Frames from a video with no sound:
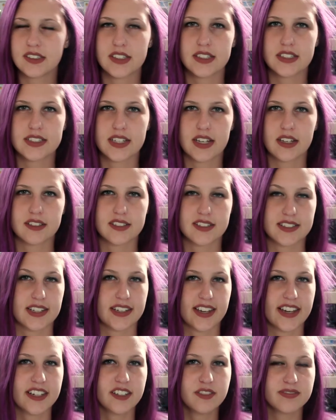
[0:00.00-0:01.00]
Is that, does that
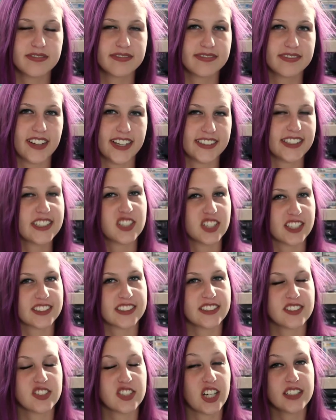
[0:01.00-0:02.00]
count? I like
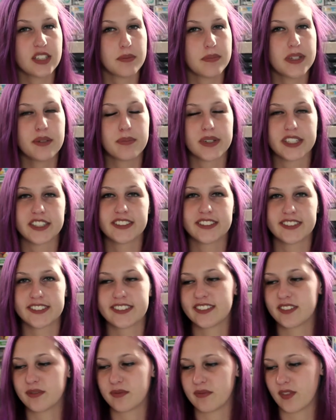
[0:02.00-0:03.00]
chocolate. Chocolate and peanut butter,
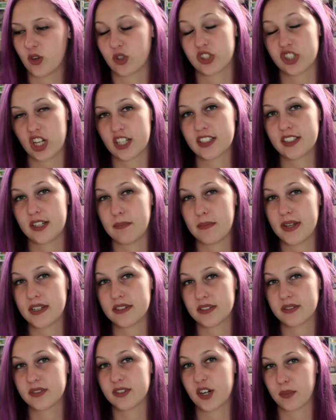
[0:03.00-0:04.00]
or chocolate and
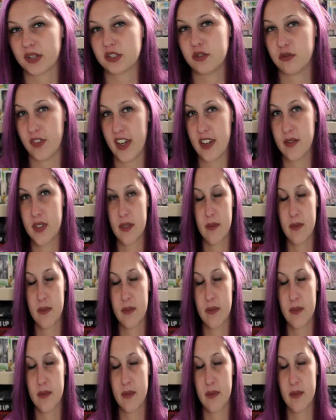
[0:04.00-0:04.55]
mint, are my two faves.